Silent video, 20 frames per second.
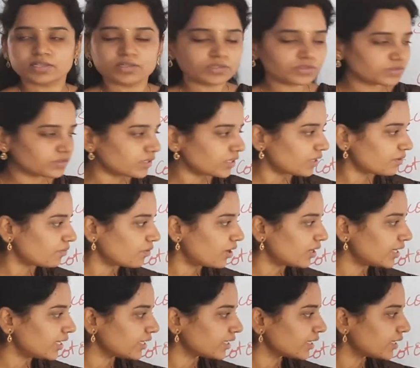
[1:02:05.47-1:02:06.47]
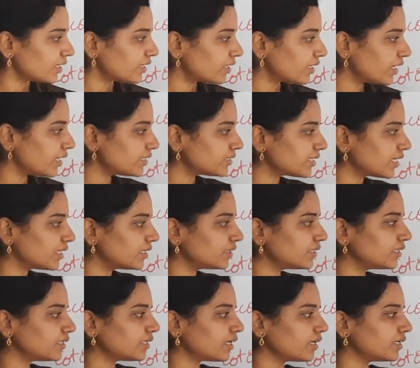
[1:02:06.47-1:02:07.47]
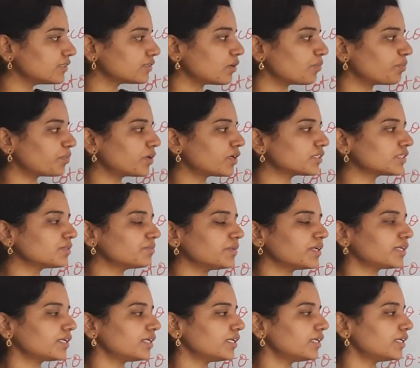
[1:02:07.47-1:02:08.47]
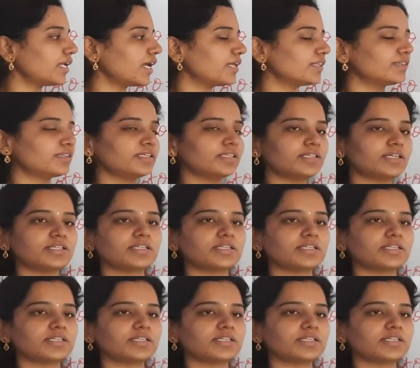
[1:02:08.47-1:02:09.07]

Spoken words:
So that what I can write, sin theta is approximately tan theta,